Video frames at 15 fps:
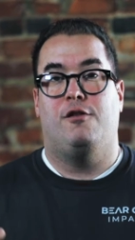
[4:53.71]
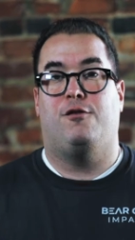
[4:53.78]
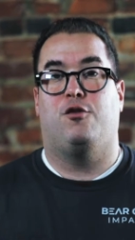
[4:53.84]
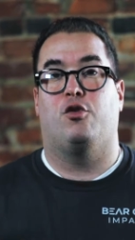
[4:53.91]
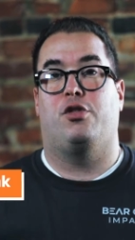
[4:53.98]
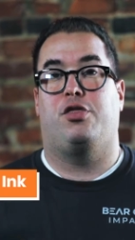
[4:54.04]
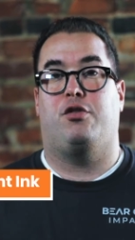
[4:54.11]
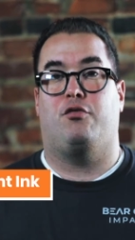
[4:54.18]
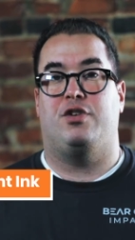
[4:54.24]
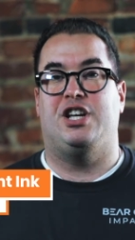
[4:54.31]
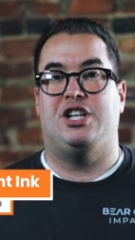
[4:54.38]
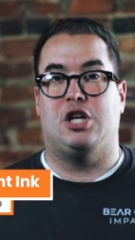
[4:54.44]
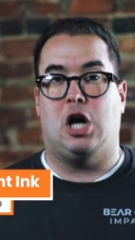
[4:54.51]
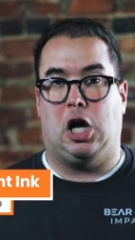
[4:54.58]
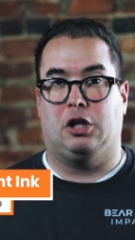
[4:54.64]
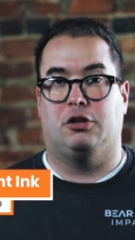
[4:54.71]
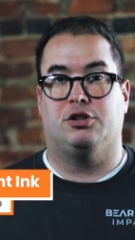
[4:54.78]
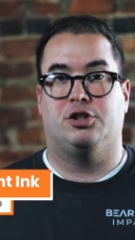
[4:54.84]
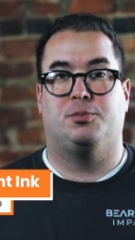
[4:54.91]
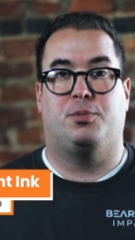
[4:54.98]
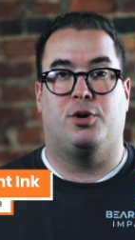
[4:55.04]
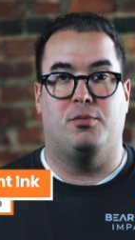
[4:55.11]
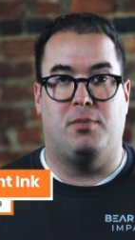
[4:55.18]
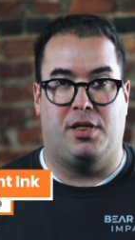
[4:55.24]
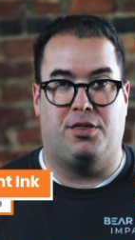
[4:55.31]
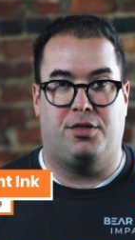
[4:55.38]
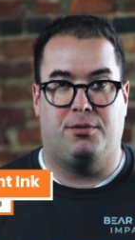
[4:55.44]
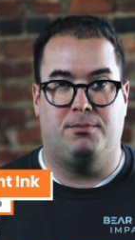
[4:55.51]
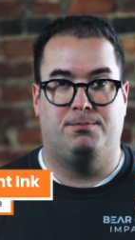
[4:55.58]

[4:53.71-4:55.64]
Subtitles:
for $3 per month.